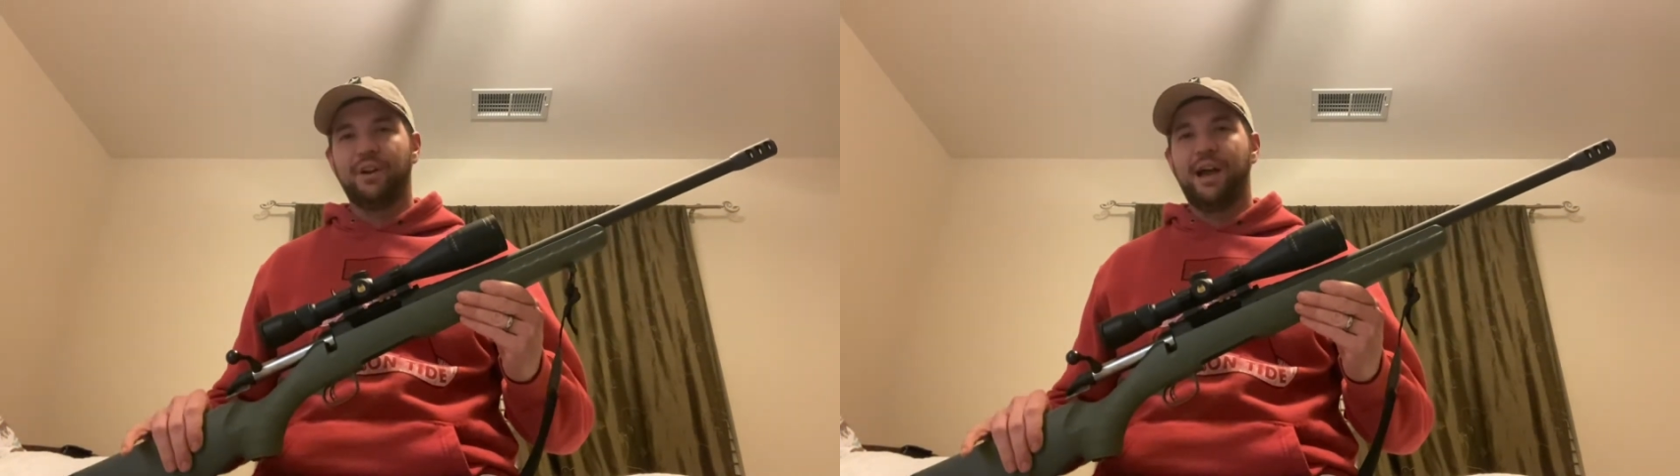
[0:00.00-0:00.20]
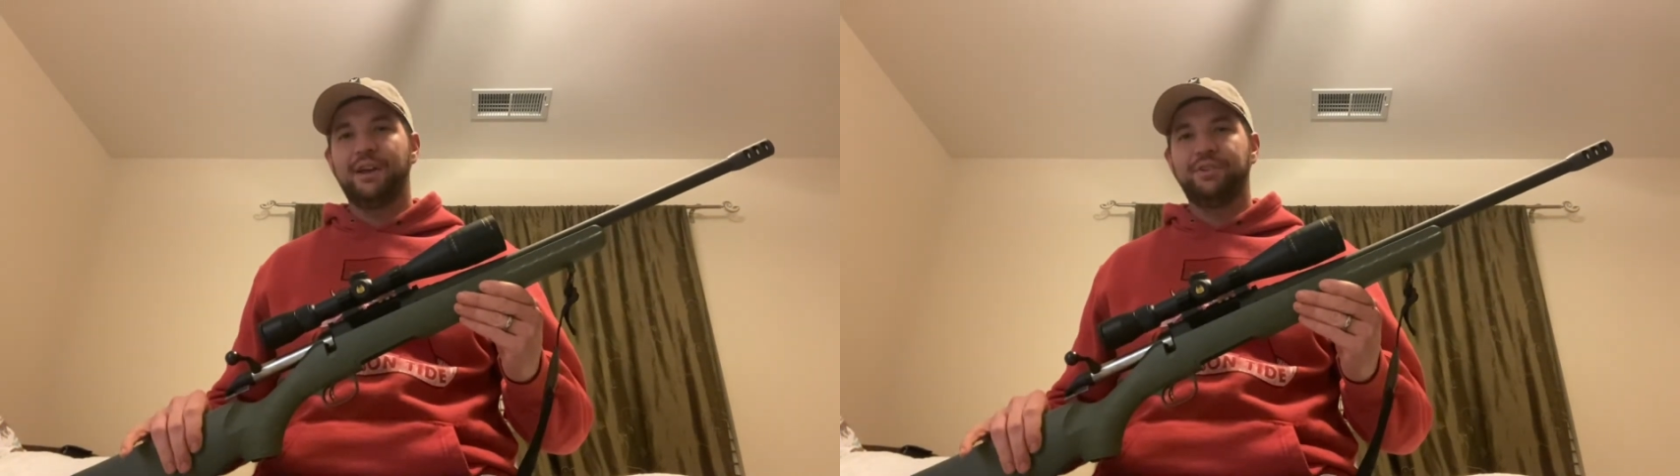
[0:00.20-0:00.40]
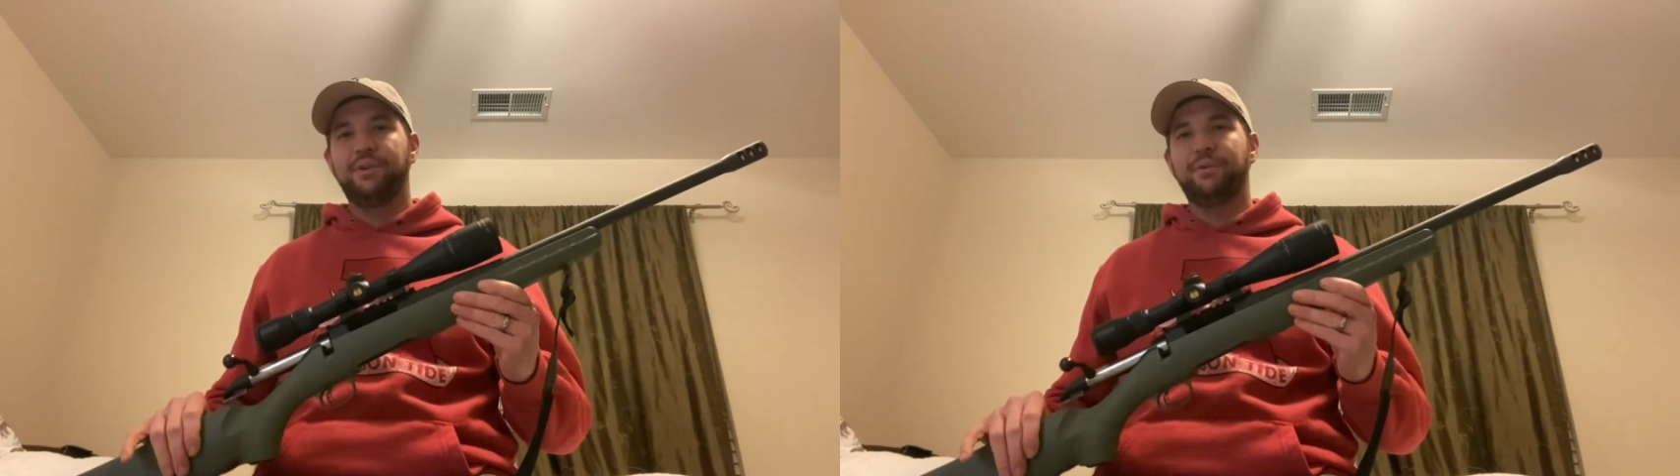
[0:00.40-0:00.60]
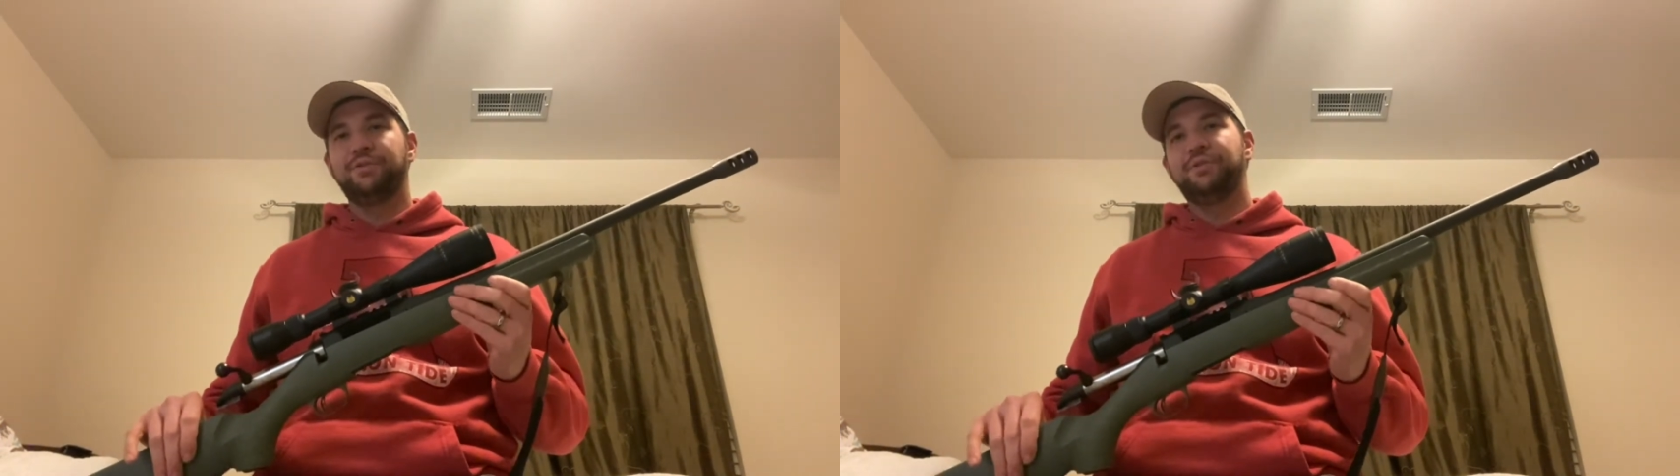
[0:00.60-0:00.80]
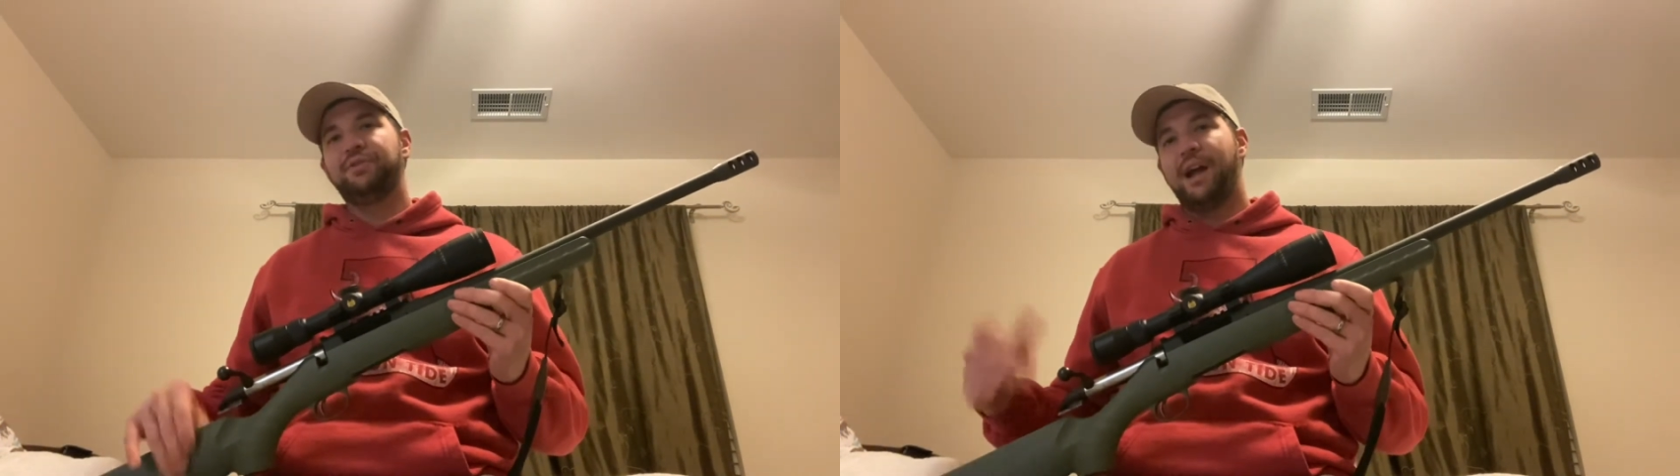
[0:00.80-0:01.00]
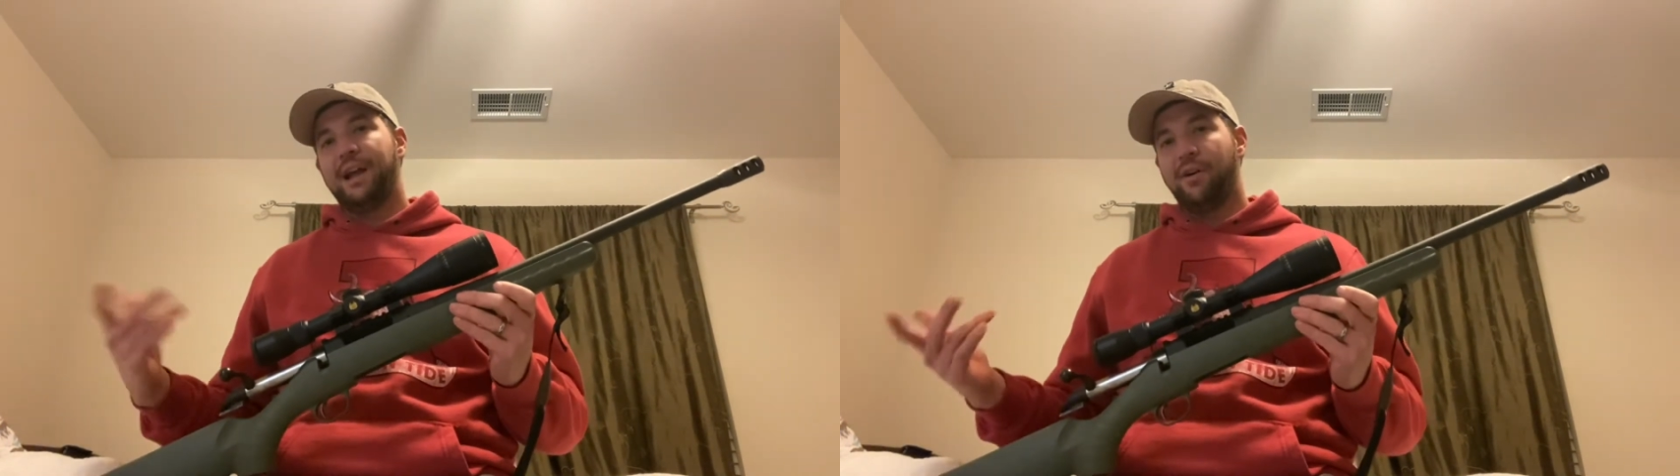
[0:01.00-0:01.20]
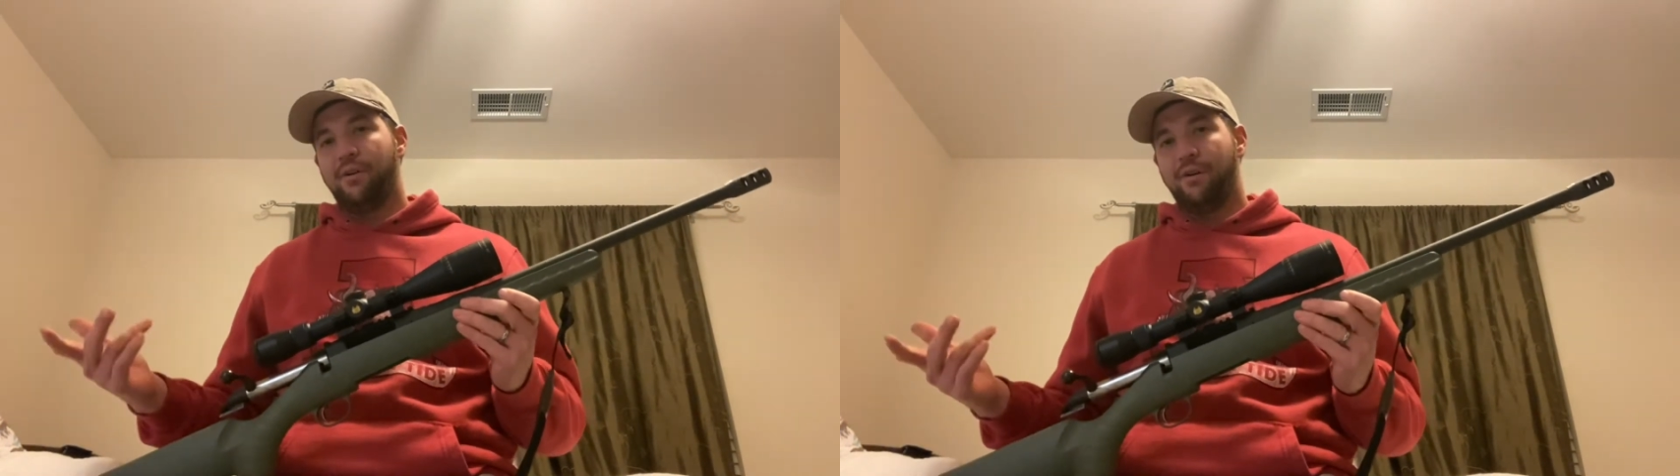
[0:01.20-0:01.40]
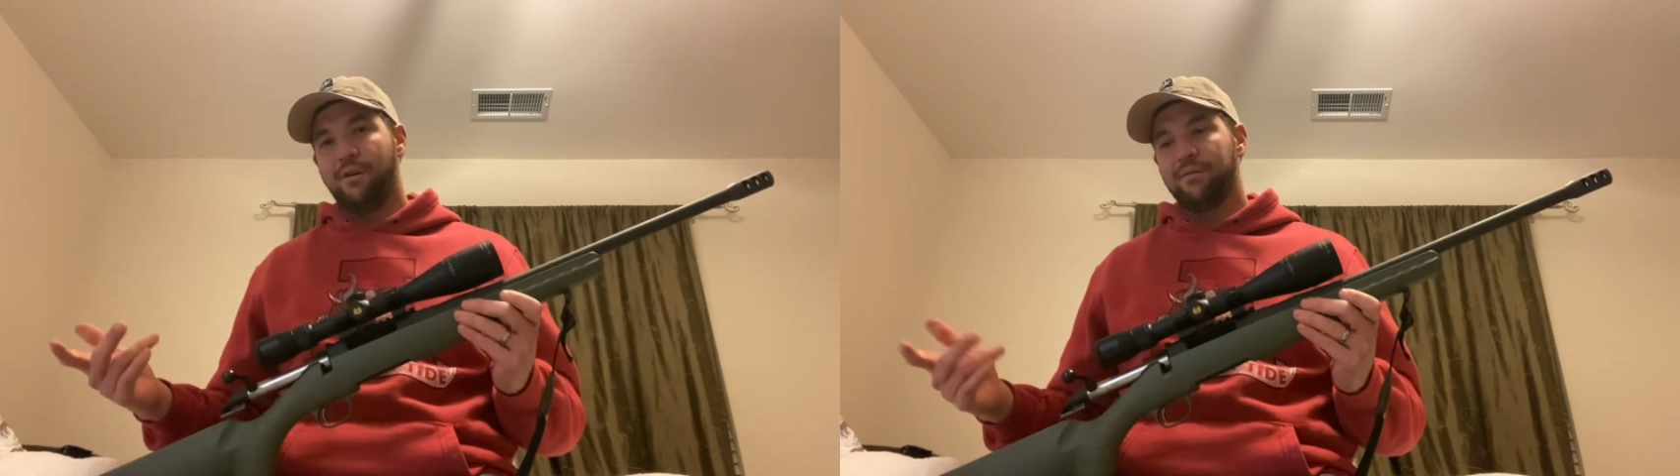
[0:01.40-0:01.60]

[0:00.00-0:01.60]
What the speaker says: last year, but he's using an AR